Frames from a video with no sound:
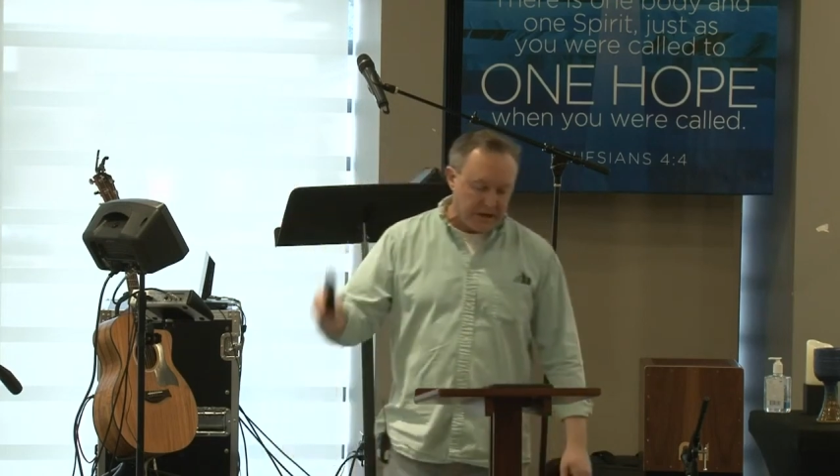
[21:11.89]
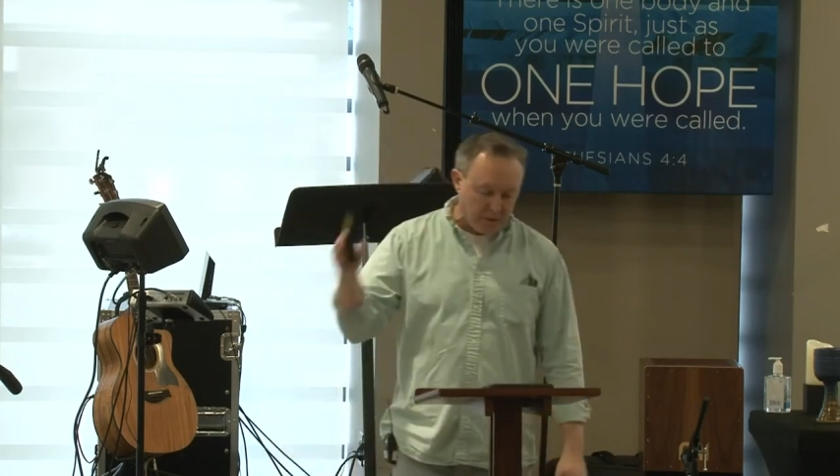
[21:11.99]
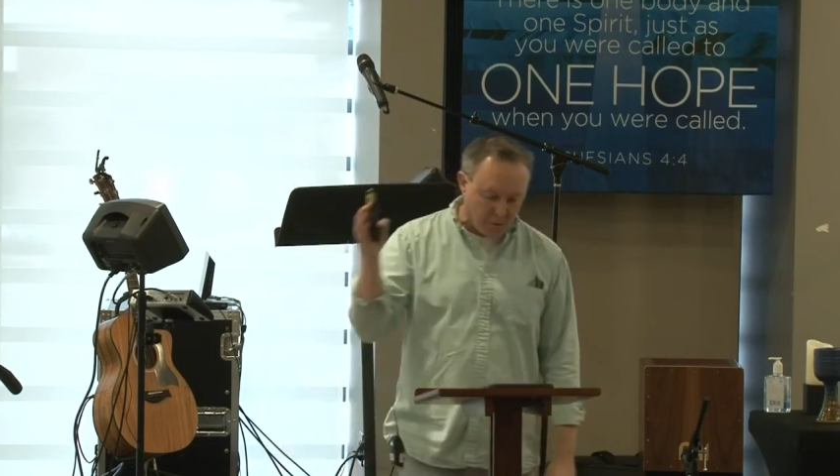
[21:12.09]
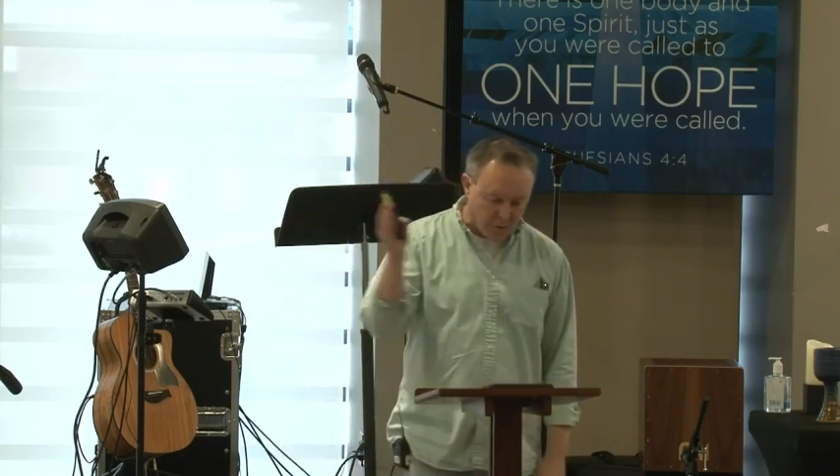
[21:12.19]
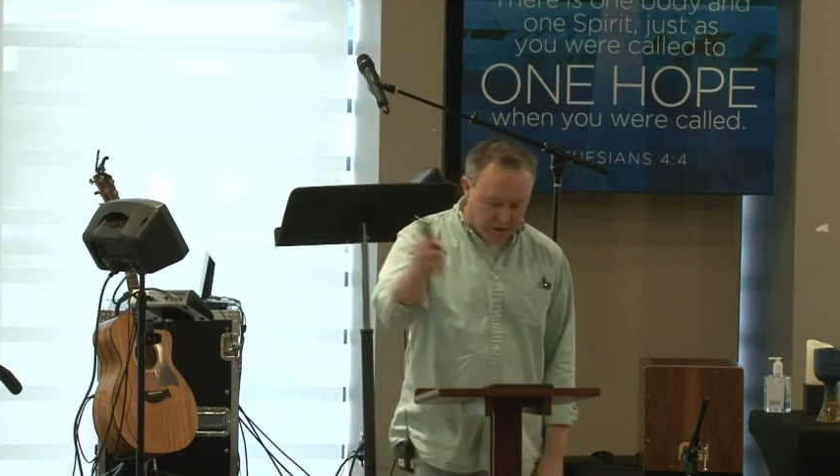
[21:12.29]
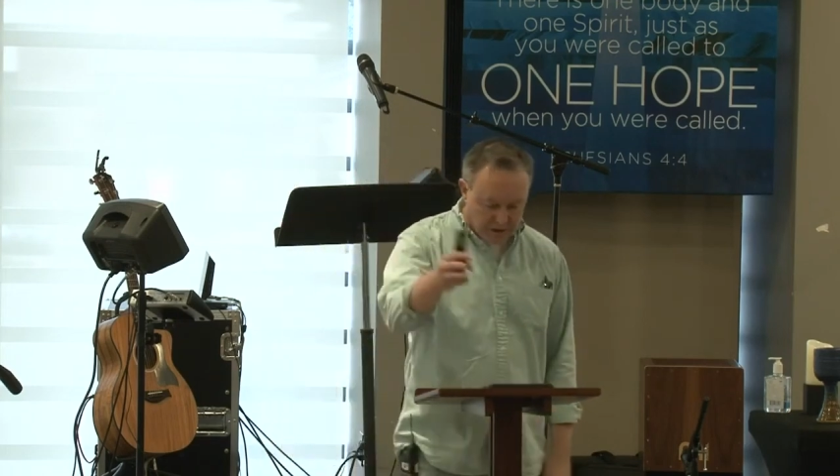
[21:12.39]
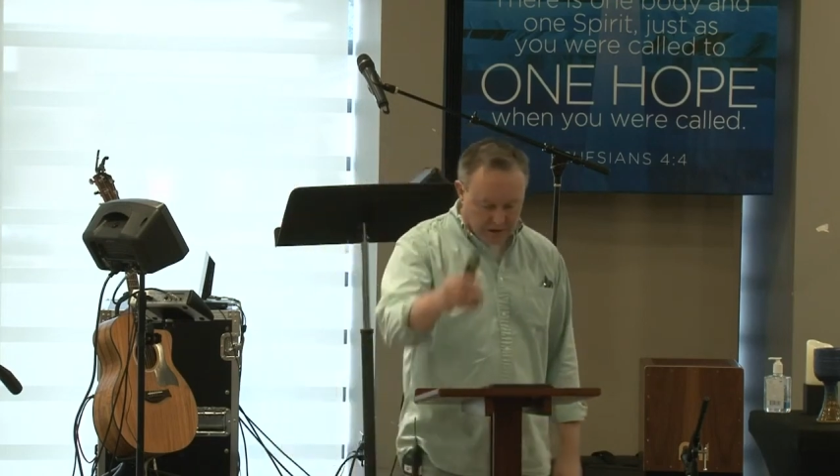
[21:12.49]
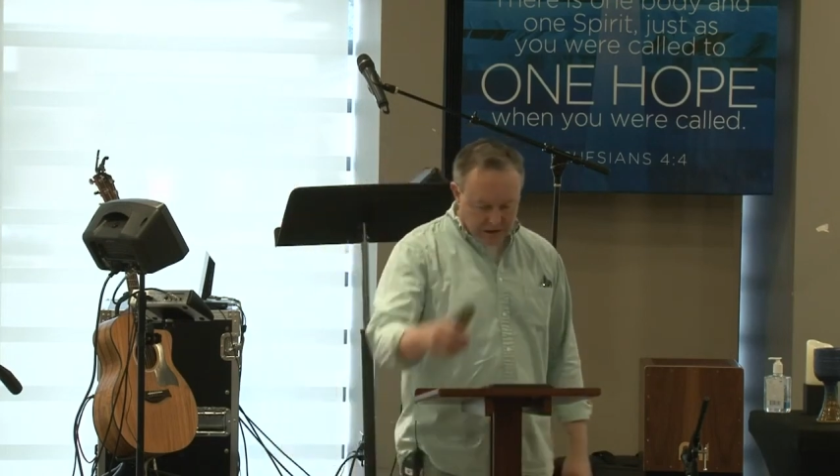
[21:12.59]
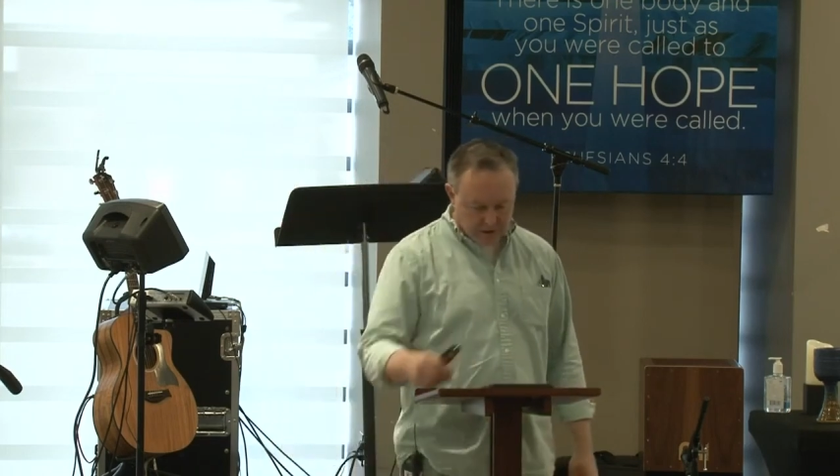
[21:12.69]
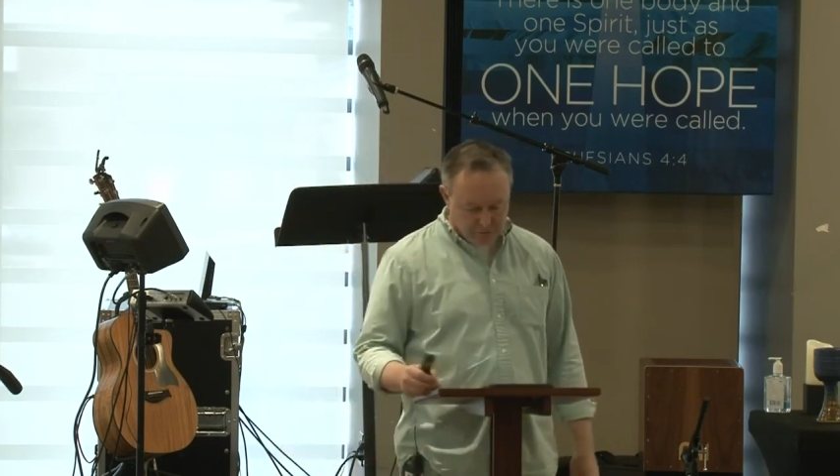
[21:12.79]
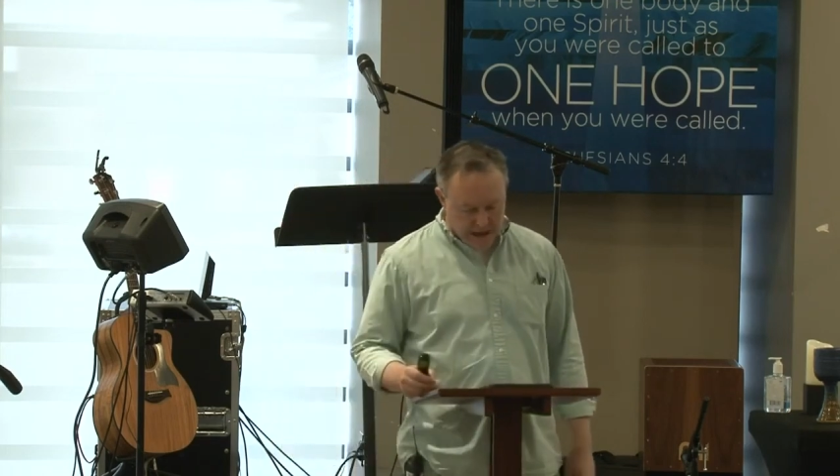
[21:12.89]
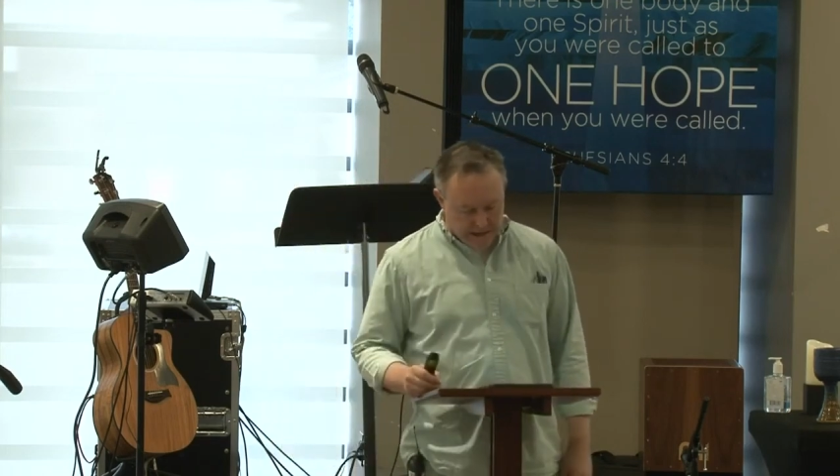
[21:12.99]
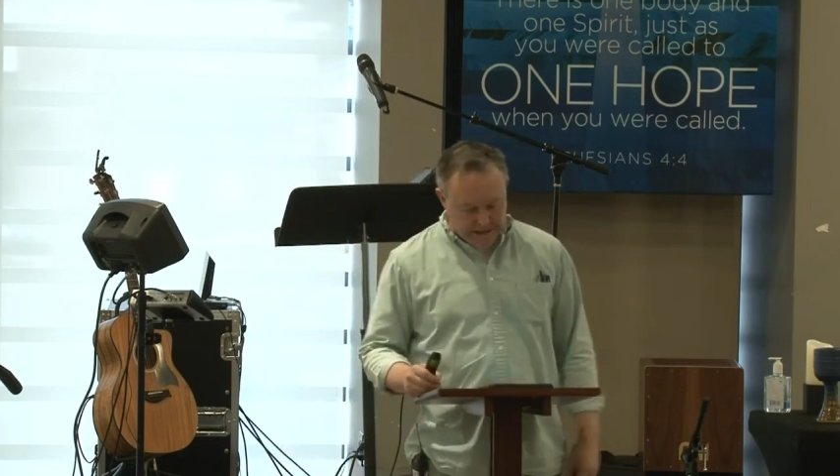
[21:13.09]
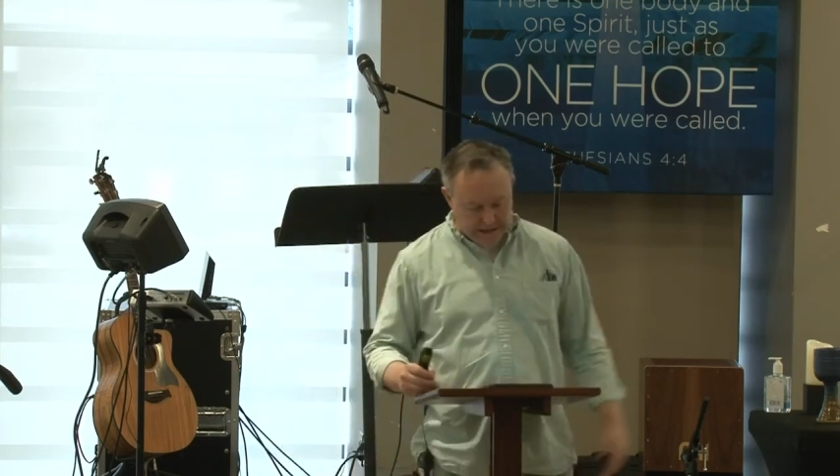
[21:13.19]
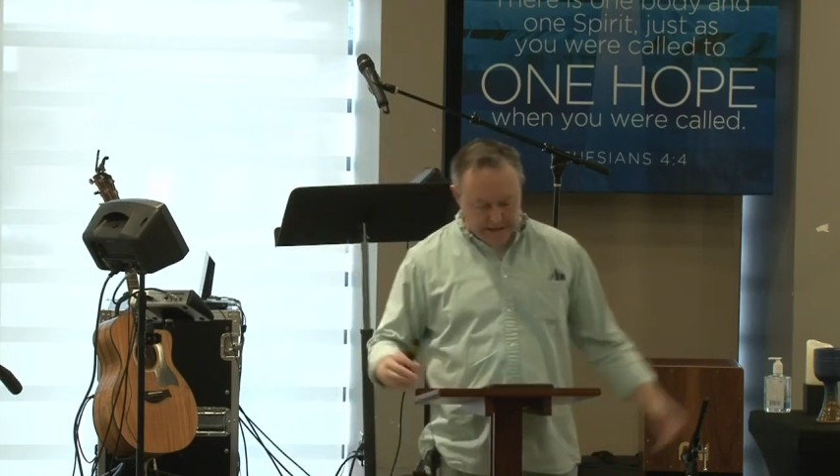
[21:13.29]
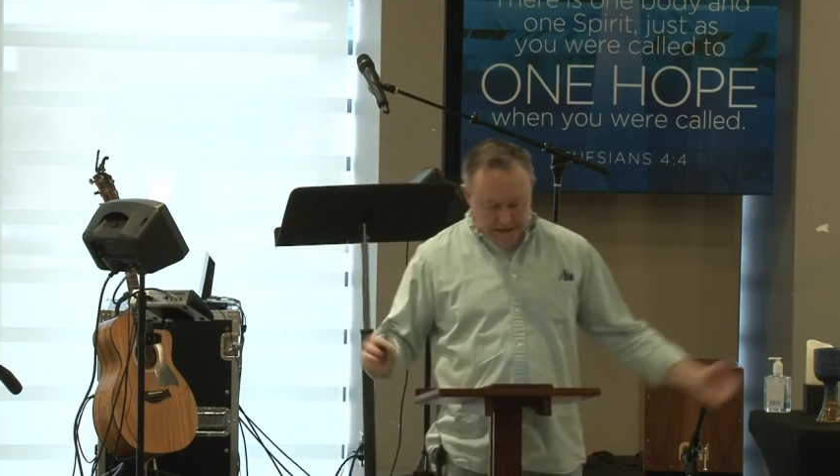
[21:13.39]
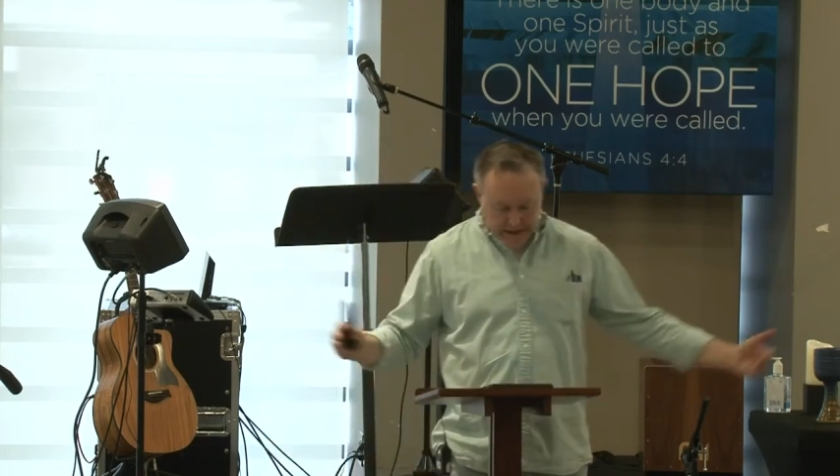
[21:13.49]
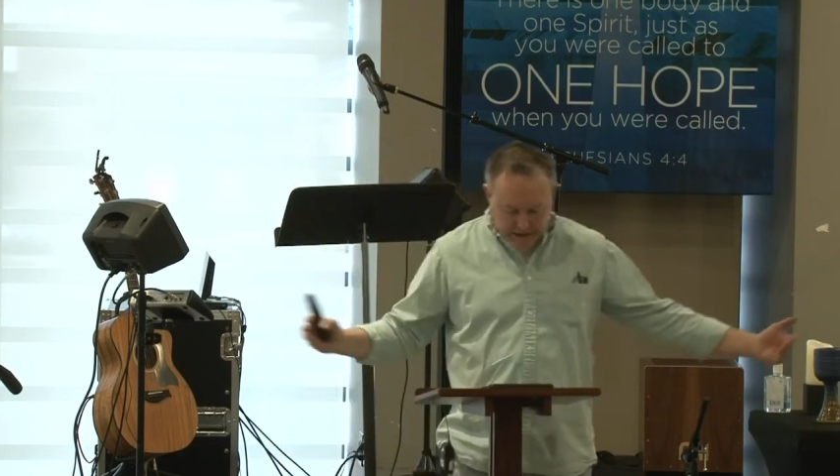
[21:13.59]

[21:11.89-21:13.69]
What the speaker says: It will eradicate